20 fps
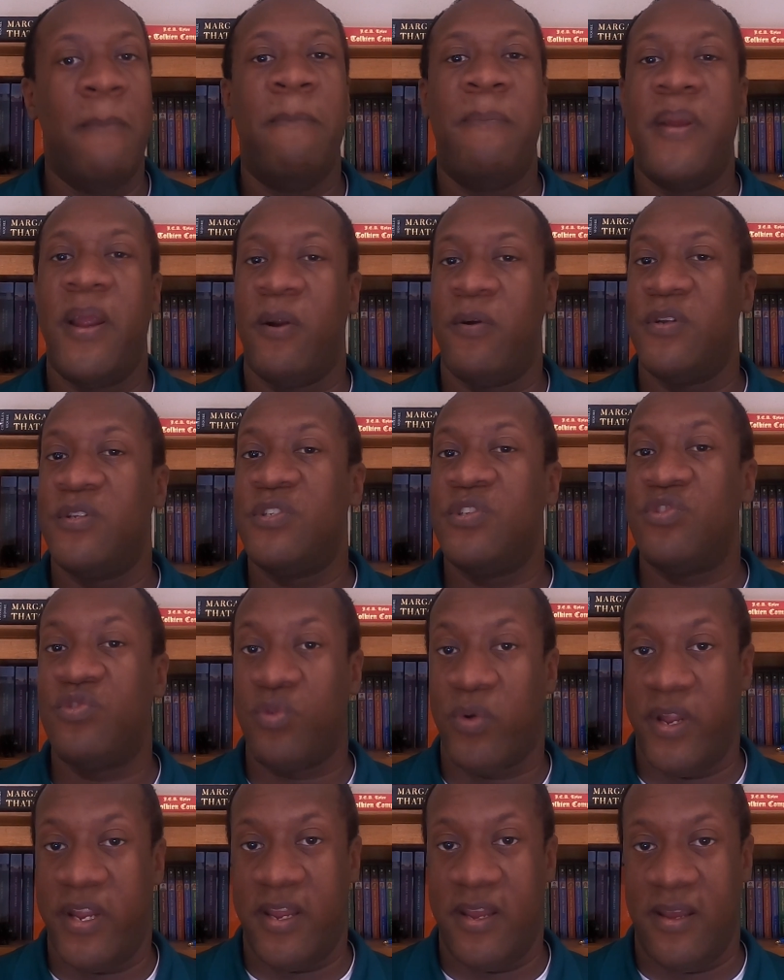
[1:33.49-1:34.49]

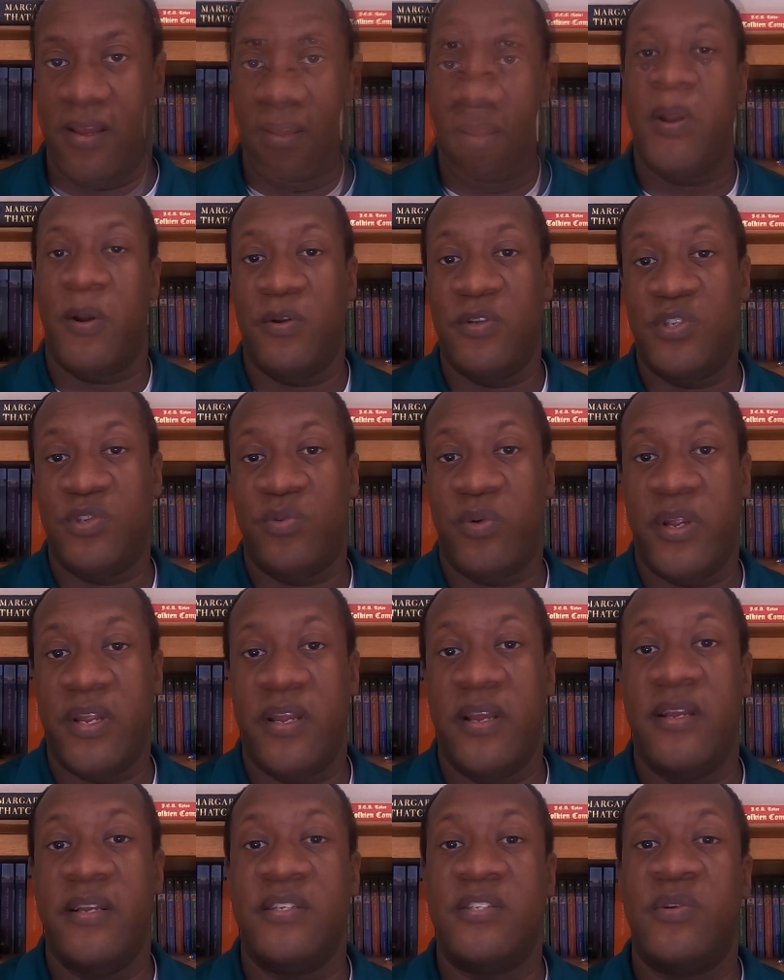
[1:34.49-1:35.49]
Perestroika.
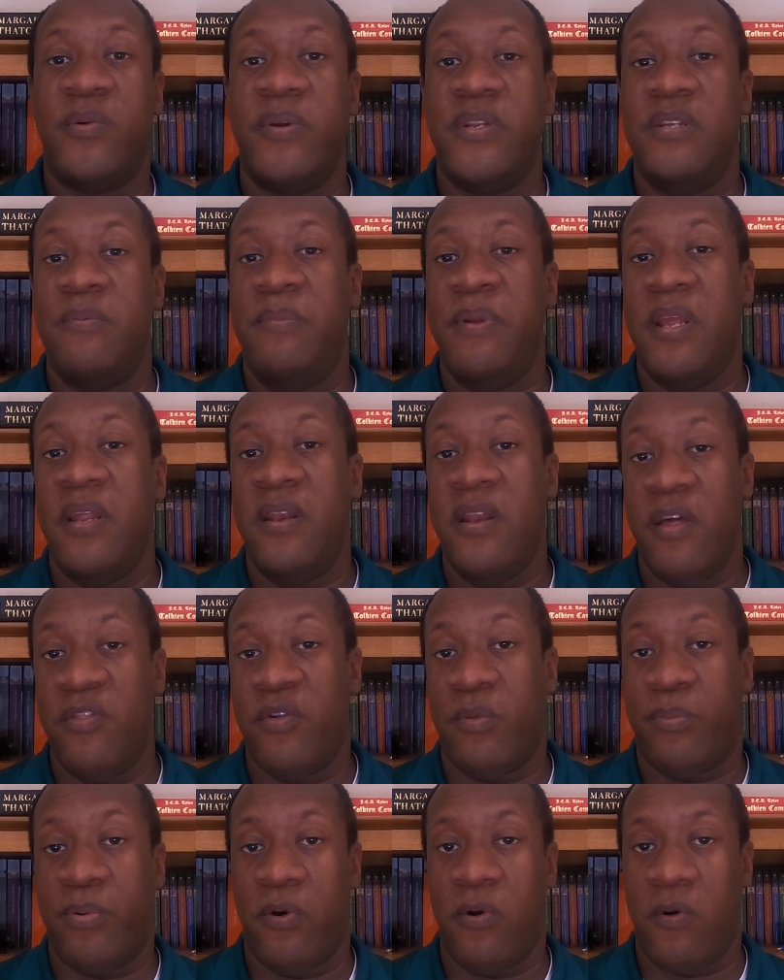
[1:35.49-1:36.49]
Perestroika is going to be
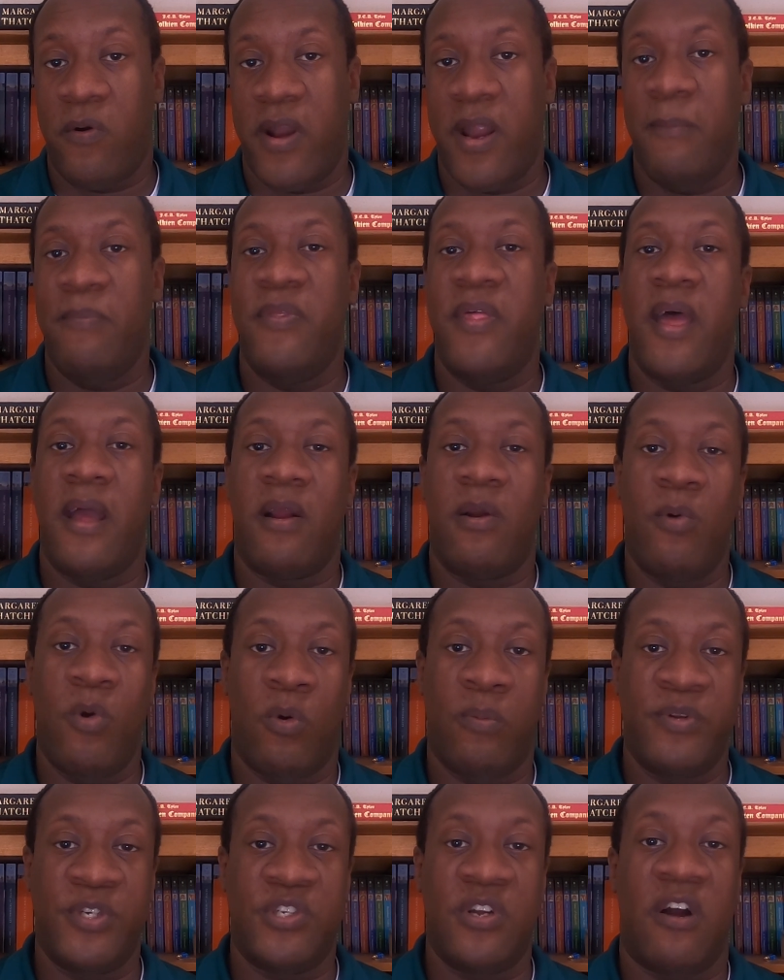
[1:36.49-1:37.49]
another program that
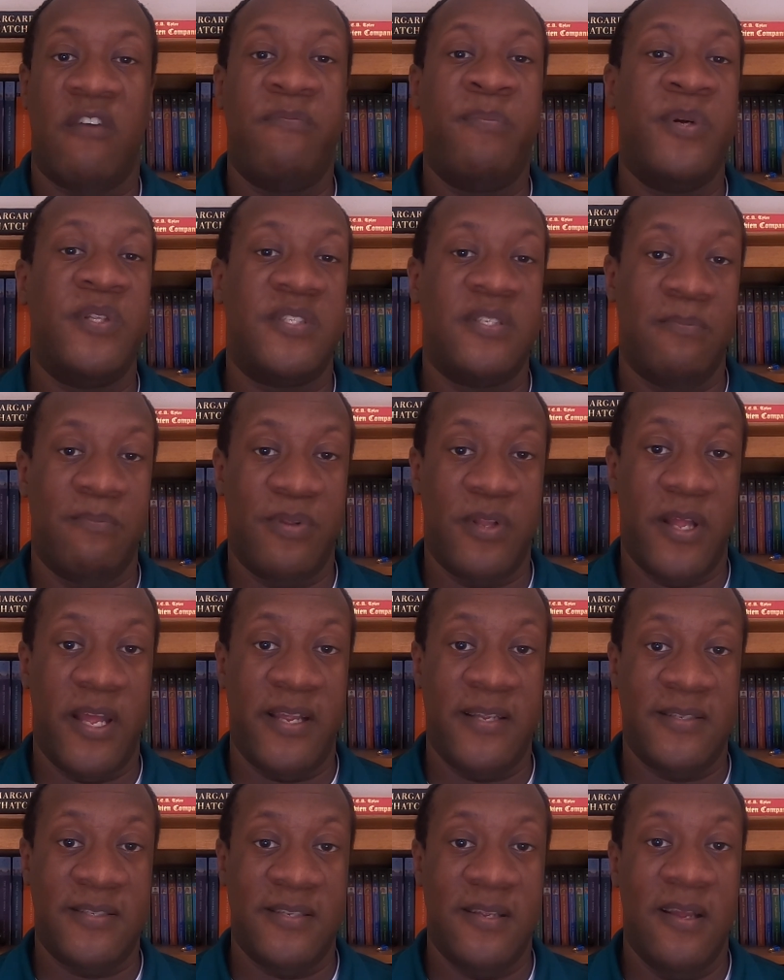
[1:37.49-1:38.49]
Gorbachev puts in
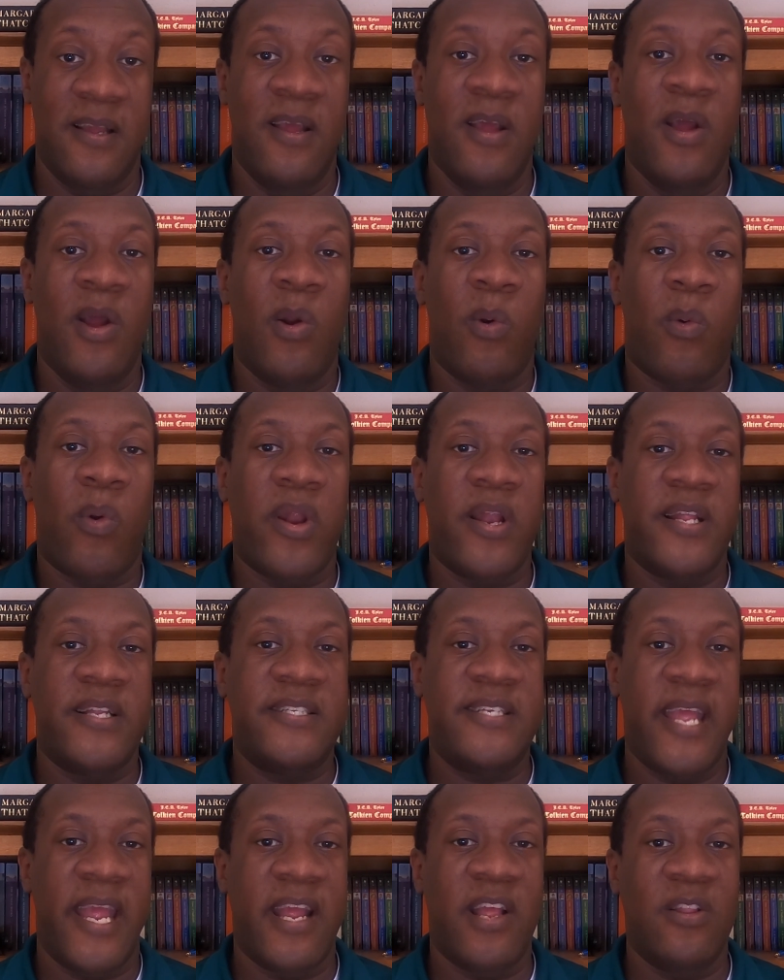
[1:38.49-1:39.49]
place. We're going
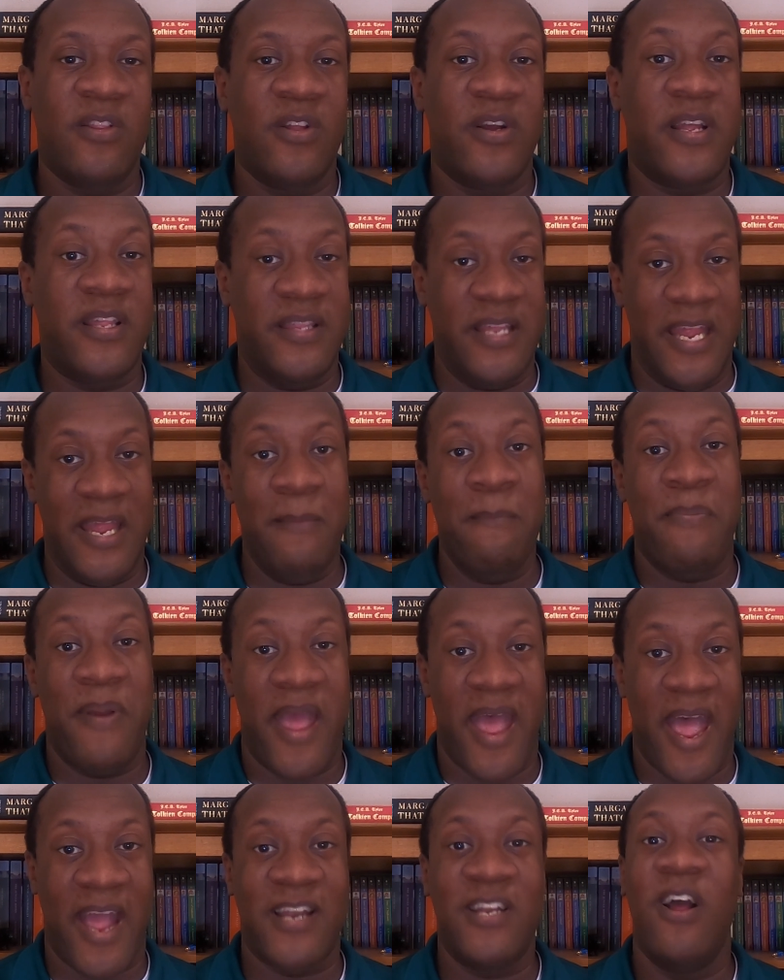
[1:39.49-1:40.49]
to take a look at the
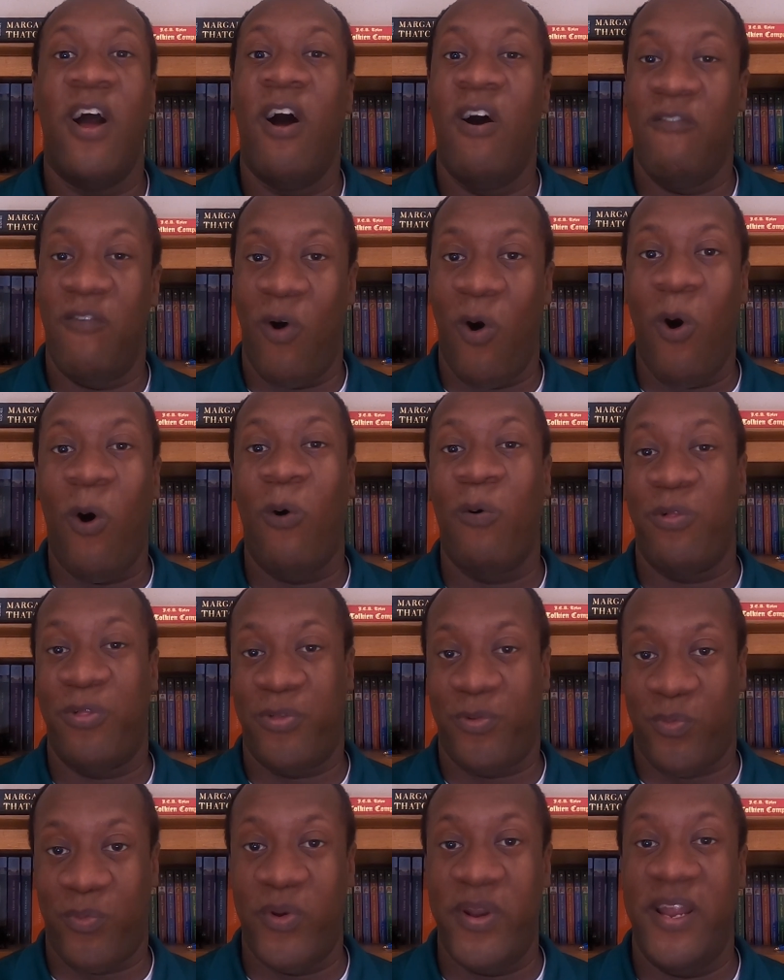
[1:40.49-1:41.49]
impact of all
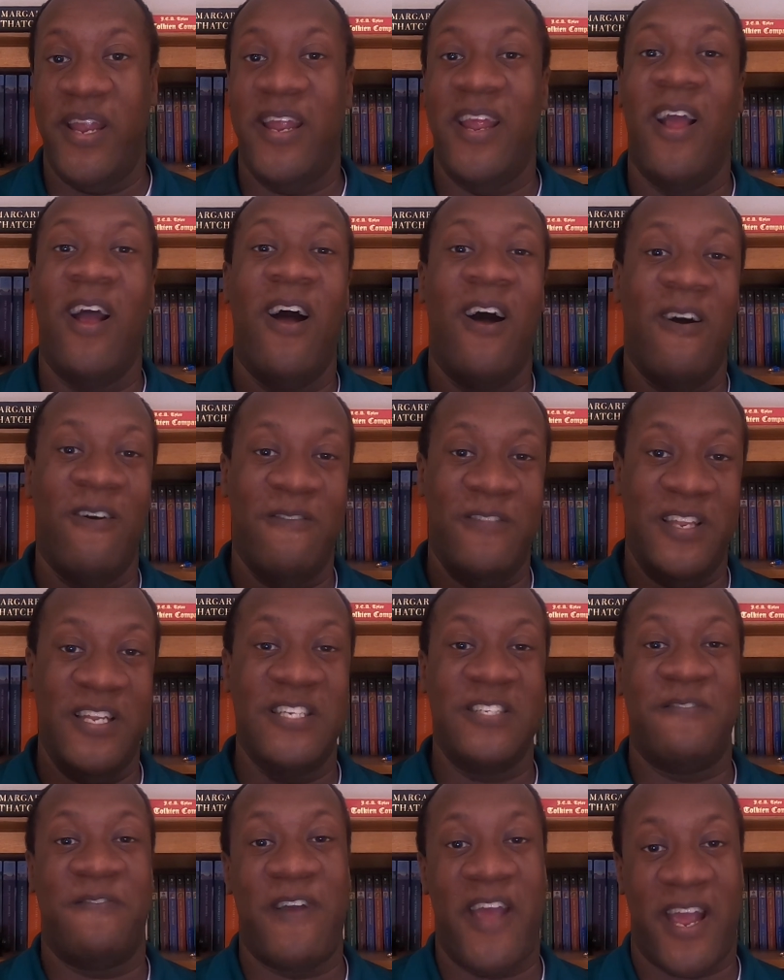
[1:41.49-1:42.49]
three of
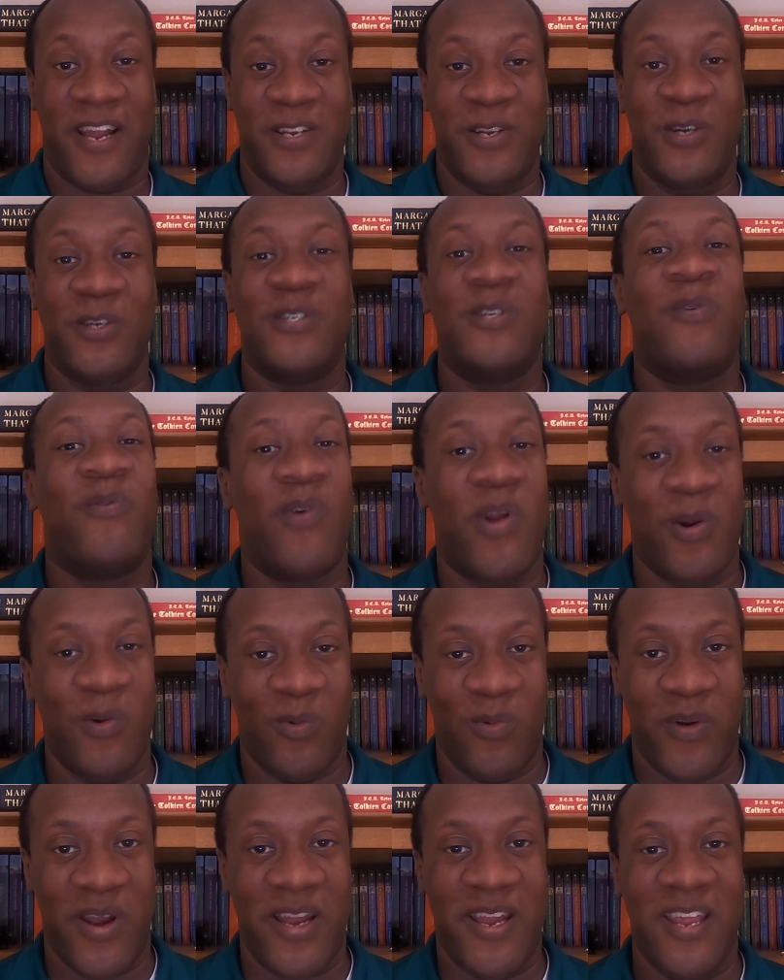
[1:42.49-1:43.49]
these factors:
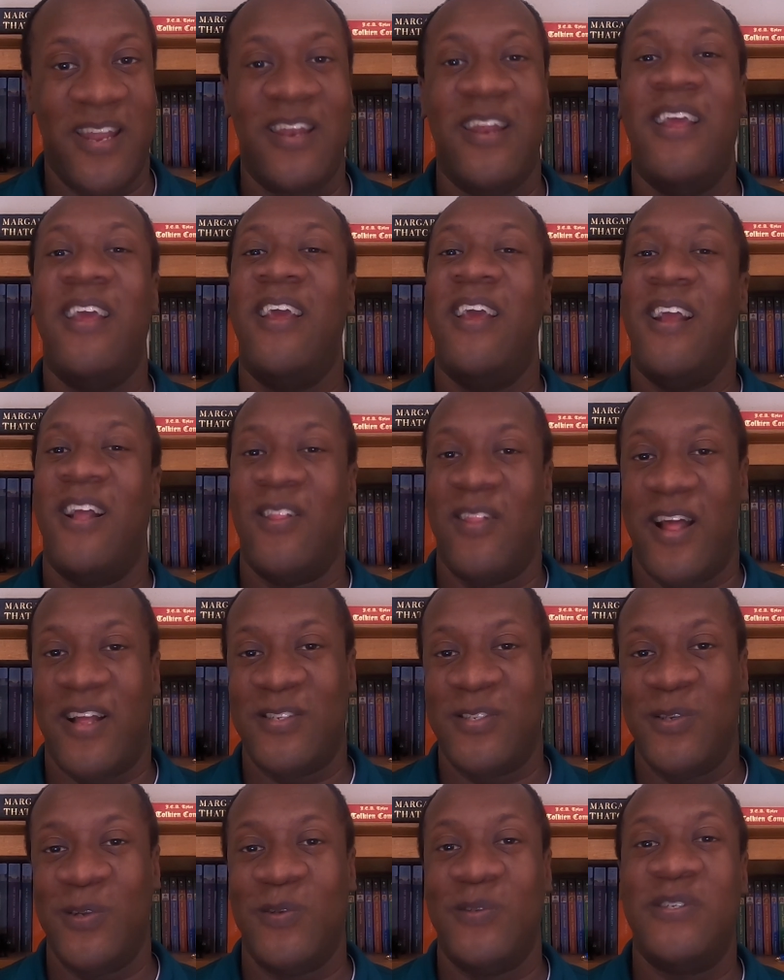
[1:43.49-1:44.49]
Ronald Reagan,
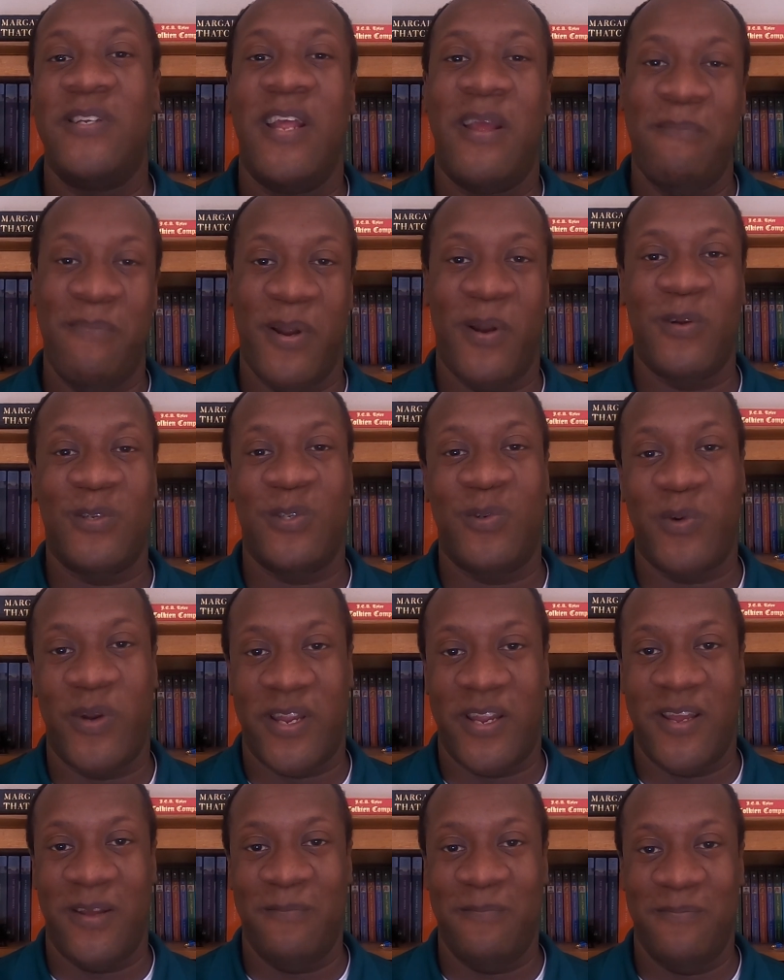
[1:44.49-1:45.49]
Glasnost, and
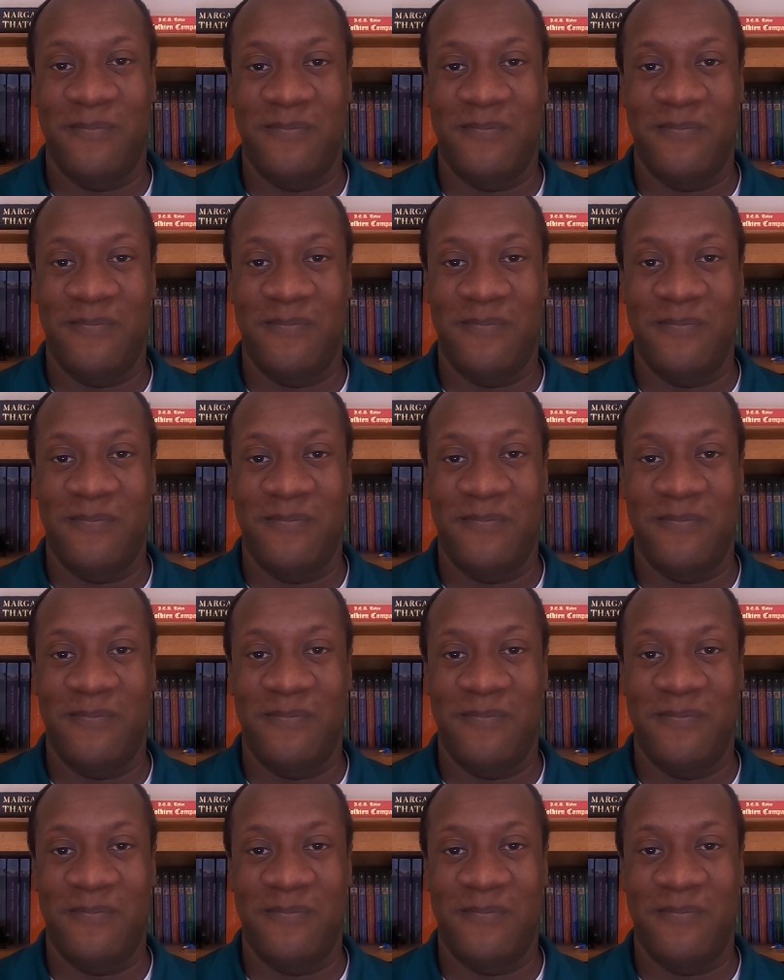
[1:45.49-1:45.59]
Perestroika.